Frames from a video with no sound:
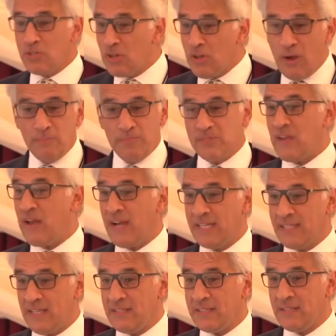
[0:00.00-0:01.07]

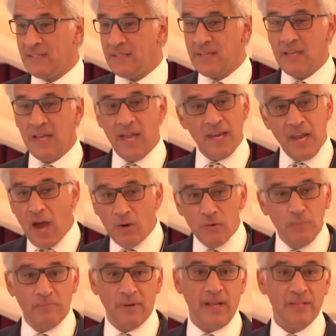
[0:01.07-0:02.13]
lopsided and
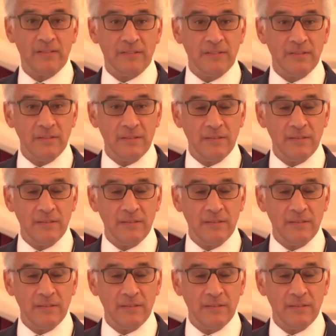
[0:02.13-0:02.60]
hopeless,